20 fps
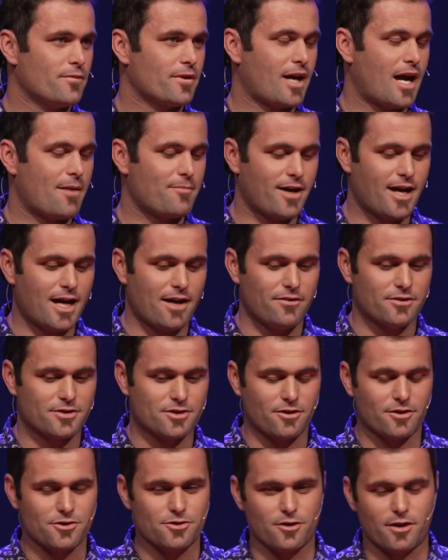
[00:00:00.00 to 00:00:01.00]
Come harvest,
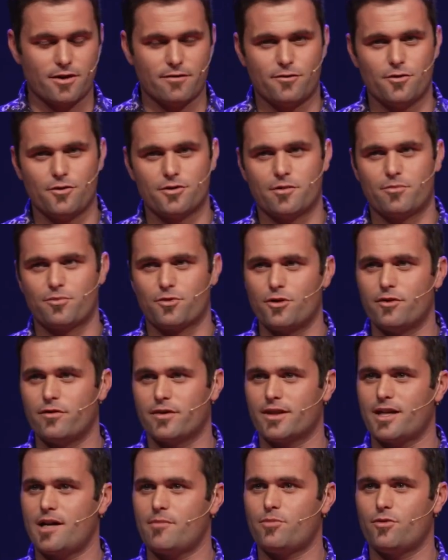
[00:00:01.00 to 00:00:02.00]
I was looking forward to
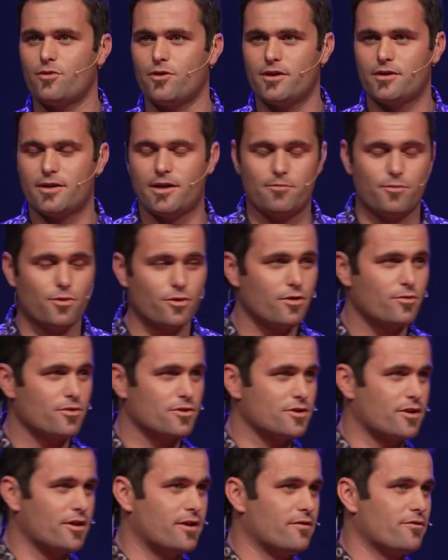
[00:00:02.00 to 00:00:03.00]
proving that point, and boy was
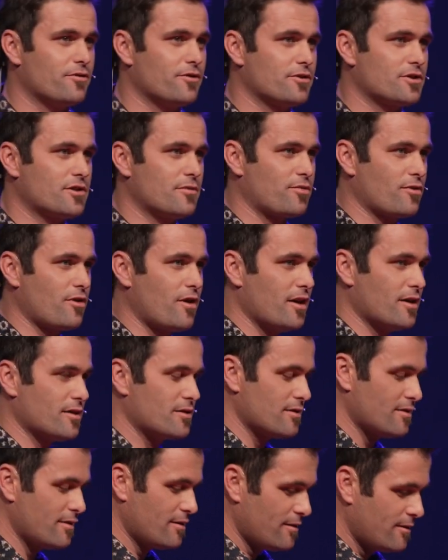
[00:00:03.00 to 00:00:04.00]
I in for a
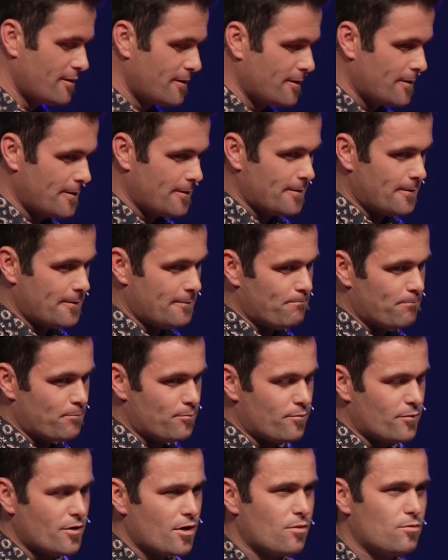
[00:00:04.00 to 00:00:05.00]
surprise.
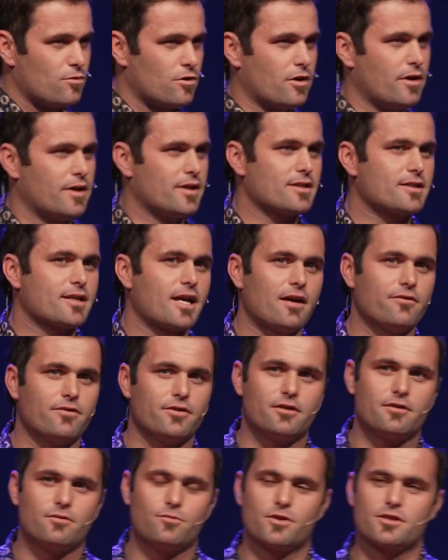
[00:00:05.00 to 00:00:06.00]
What I
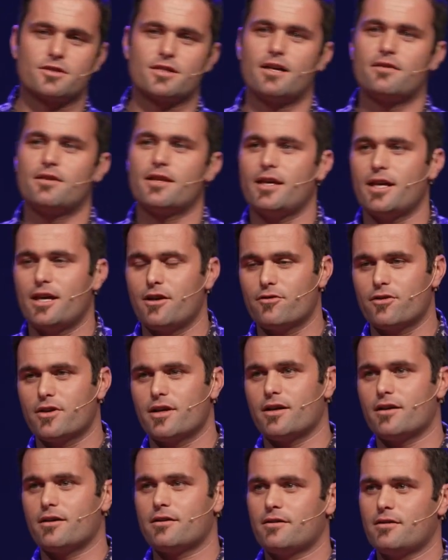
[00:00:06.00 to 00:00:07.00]
discovered was that the
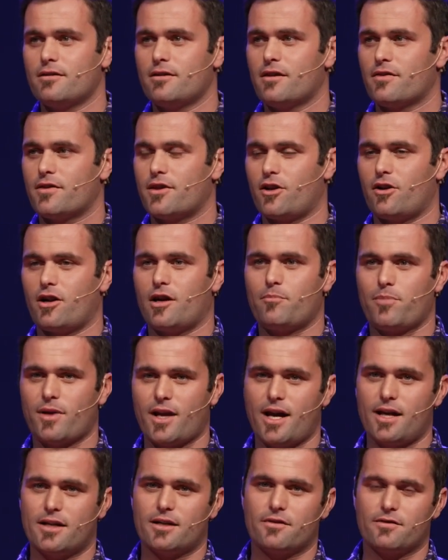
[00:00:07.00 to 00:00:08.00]
area that I'd
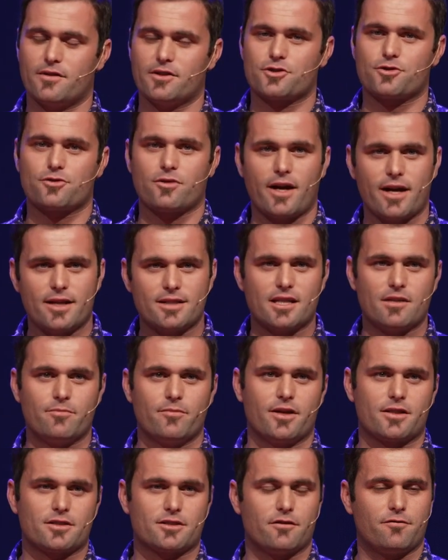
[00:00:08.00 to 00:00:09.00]
planted this crazy
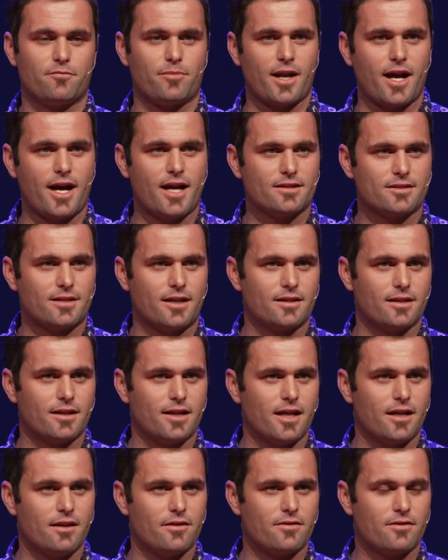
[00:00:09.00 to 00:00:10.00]
mix of plants
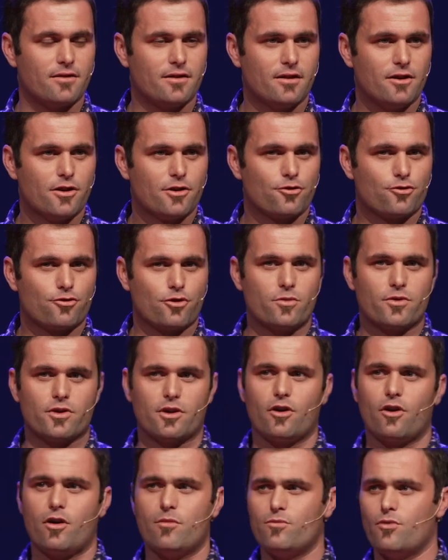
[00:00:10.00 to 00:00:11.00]
underneath grew with a
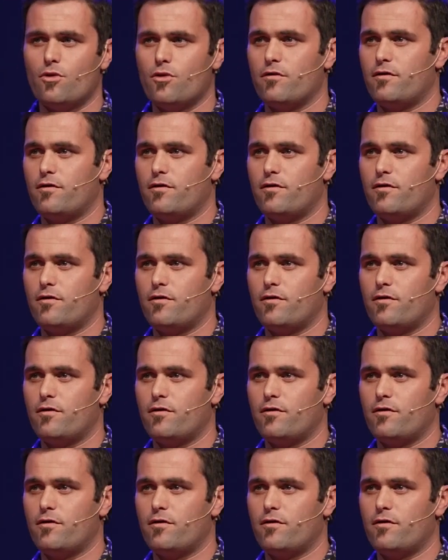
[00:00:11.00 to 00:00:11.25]
lot more